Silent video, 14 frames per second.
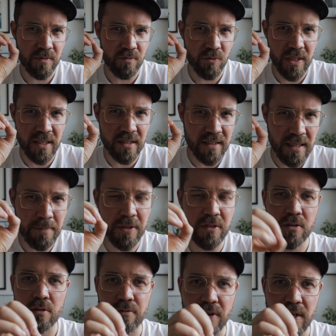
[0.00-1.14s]
really deep into
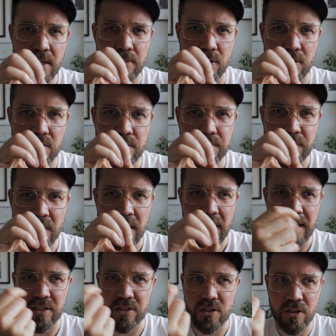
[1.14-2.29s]
the fibers,
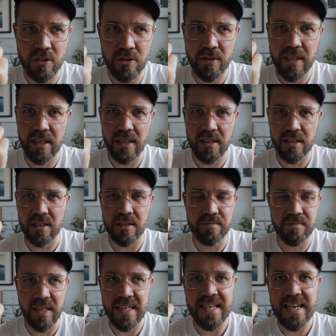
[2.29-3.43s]
and it's going to create like
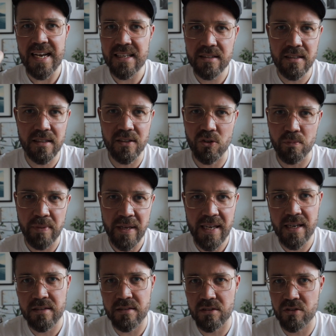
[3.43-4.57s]
a nasty little
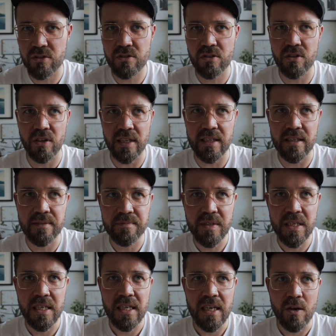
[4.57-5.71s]
paste. It's just going to like
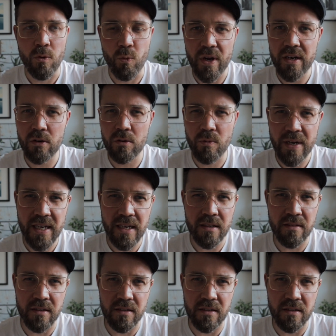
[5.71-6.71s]
wear away at